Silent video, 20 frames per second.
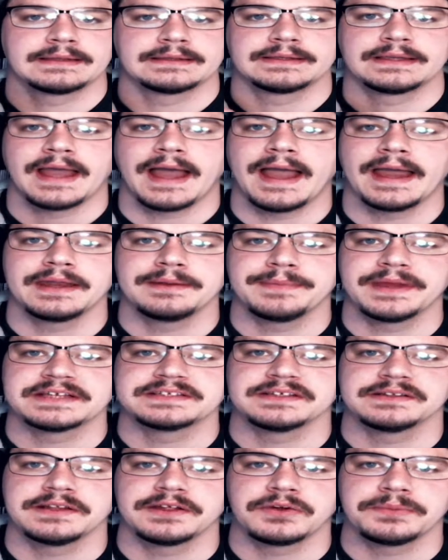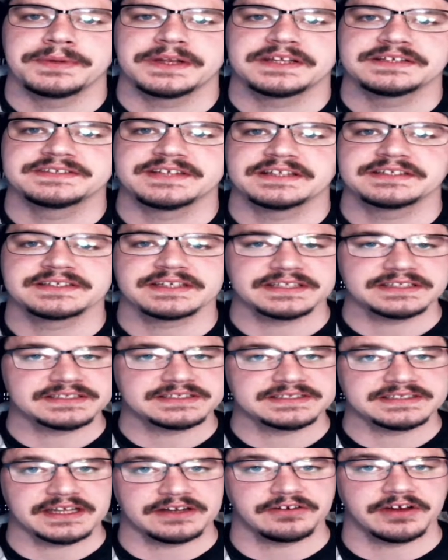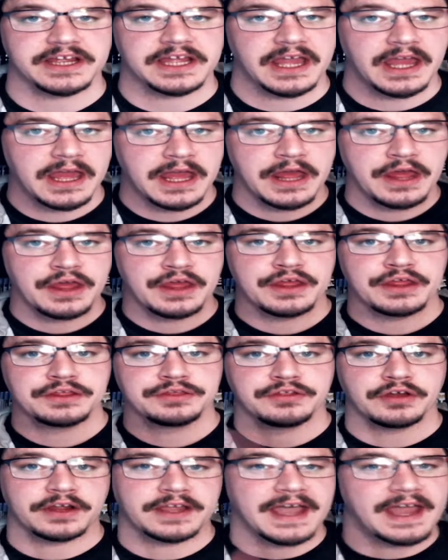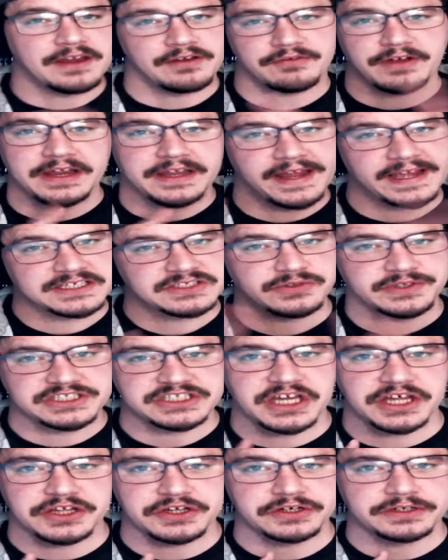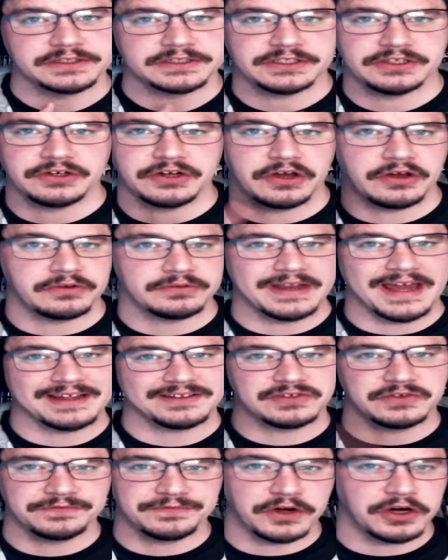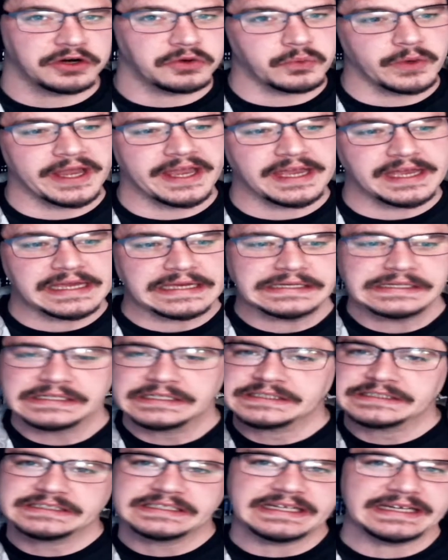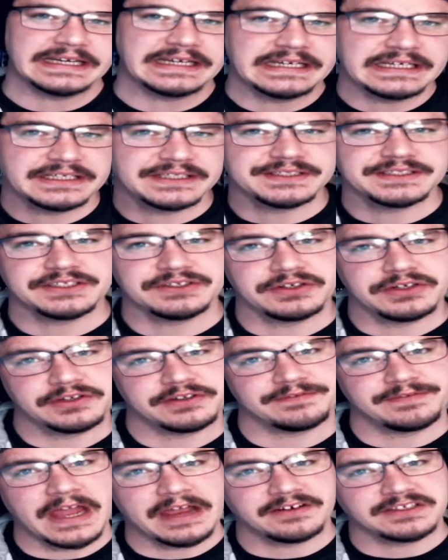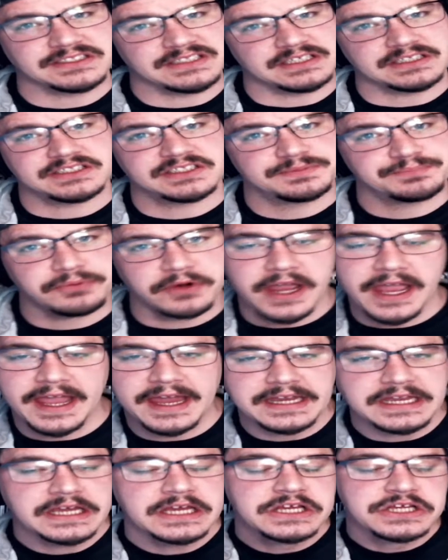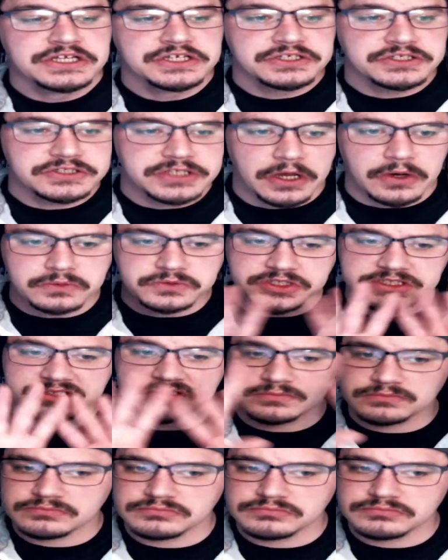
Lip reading: kind of makes a little bit of sense considering they're kind of right next to each other, not too far away, and, the virus does spread. So just